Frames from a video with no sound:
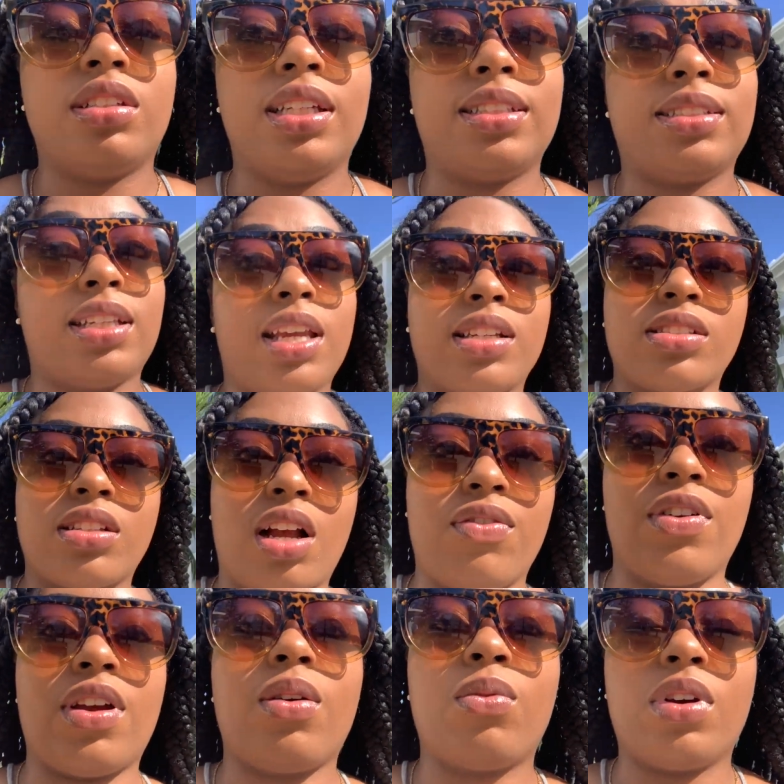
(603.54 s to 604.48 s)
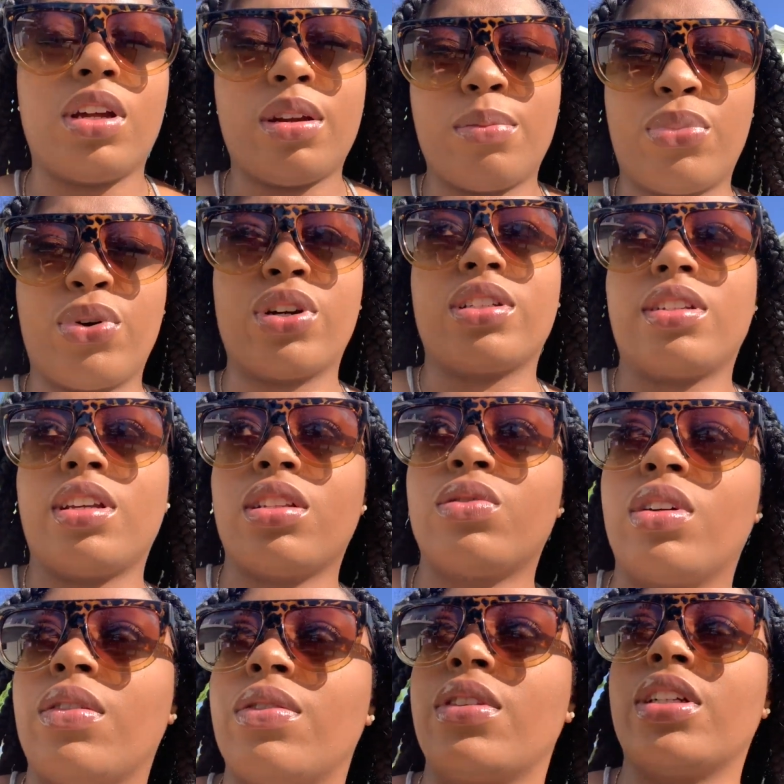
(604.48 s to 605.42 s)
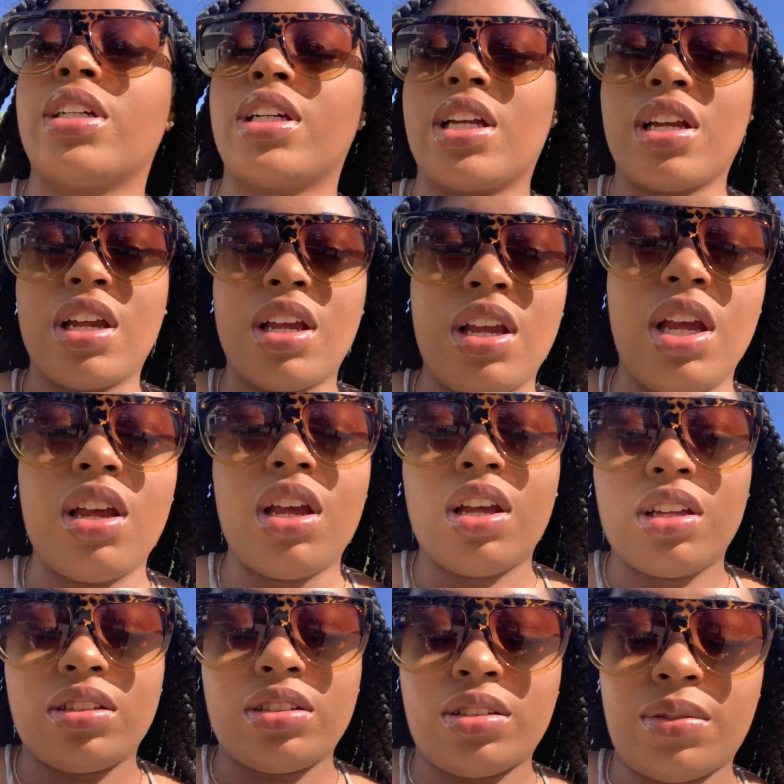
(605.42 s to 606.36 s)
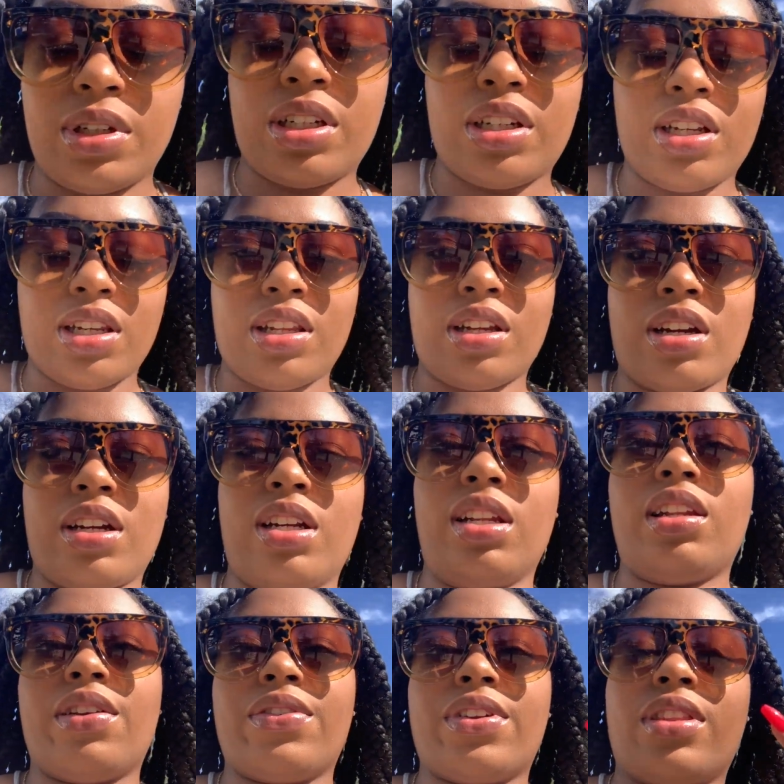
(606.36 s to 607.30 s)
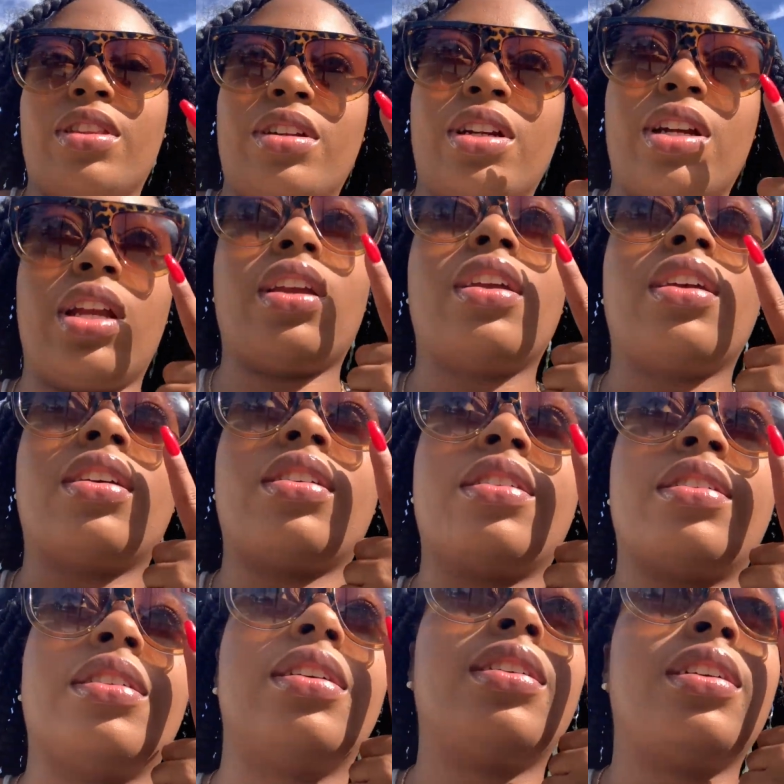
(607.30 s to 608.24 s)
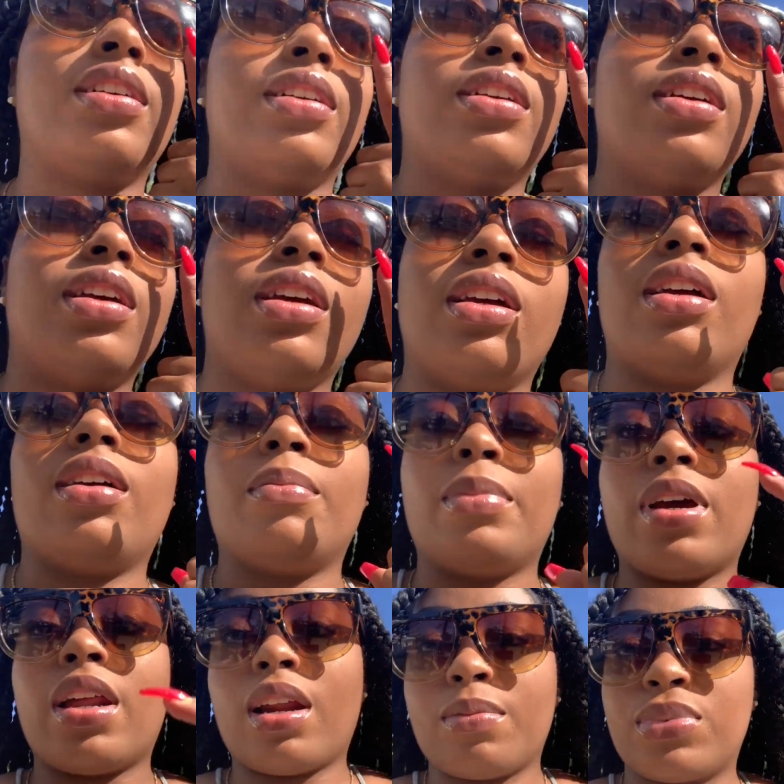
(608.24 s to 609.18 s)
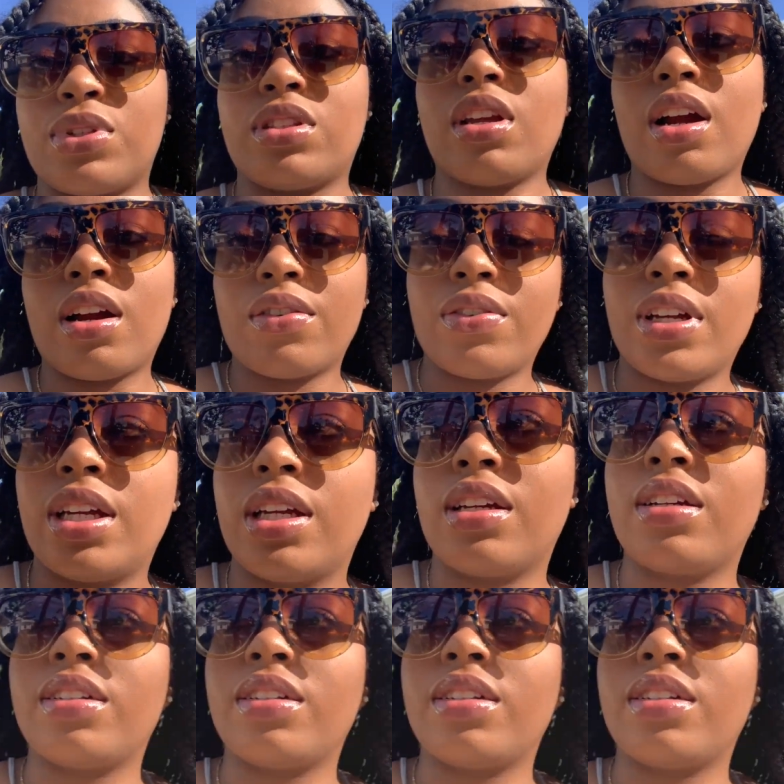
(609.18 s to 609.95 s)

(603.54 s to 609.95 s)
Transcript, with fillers: It takes off at one and boards at twelve thirty, so we're gonna get there at eleven thirty. But I'm starving.